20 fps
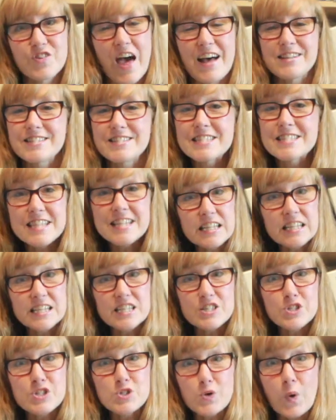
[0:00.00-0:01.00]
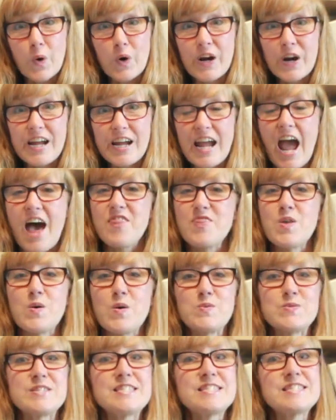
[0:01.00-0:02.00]
that silly story and
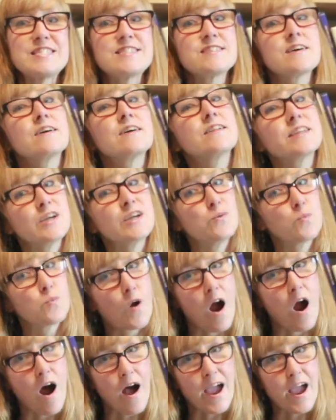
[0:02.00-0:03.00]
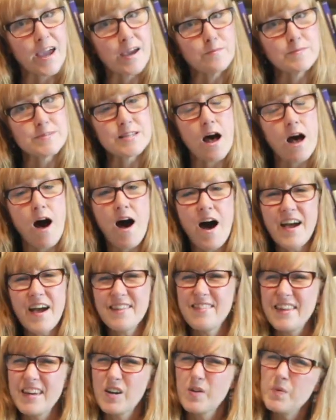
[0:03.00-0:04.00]
those silly rhymes, I
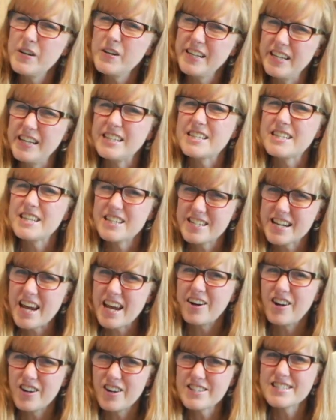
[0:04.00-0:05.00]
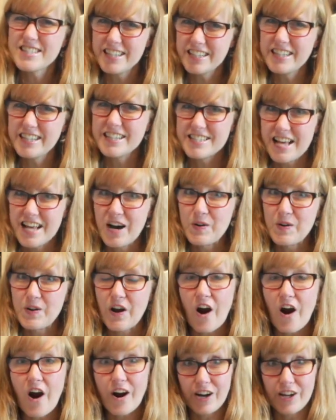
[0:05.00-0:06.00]
think we need to shake our sillies out.
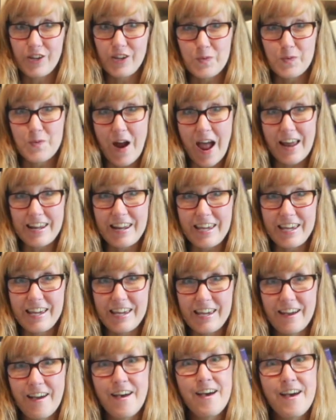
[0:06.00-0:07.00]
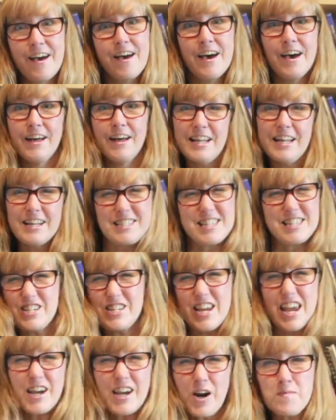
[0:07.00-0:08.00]
Are you ready? Let's
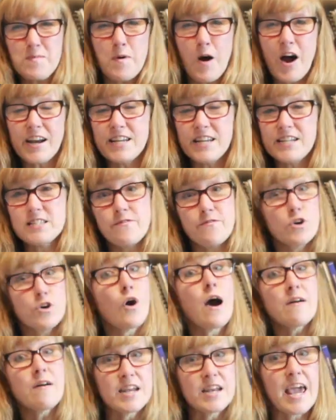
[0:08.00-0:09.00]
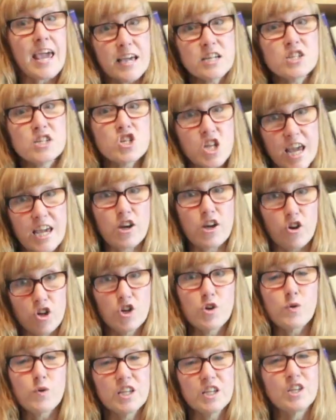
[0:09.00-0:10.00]
shake our bodies. If you have an egg shaker,
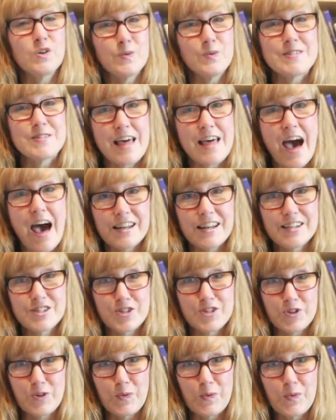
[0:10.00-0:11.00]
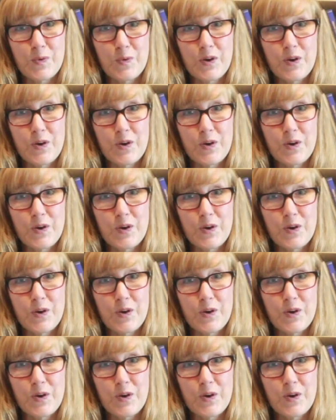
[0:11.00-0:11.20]
you can use that too.